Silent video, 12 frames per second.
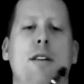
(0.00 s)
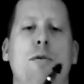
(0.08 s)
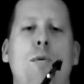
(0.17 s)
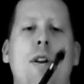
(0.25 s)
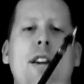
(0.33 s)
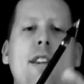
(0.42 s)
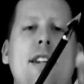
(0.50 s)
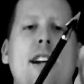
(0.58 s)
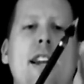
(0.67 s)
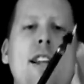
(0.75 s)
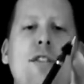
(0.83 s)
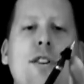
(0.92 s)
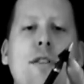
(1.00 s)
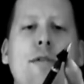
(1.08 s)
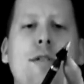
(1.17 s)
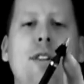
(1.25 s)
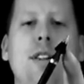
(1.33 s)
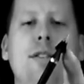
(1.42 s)
One of the cutting
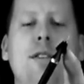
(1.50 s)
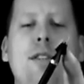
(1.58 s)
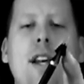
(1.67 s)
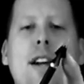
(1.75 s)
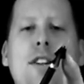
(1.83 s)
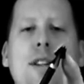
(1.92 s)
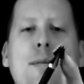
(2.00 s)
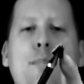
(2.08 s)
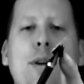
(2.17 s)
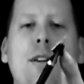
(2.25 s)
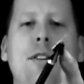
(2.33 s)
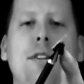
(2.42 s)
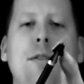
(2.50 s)
surfaces is actually built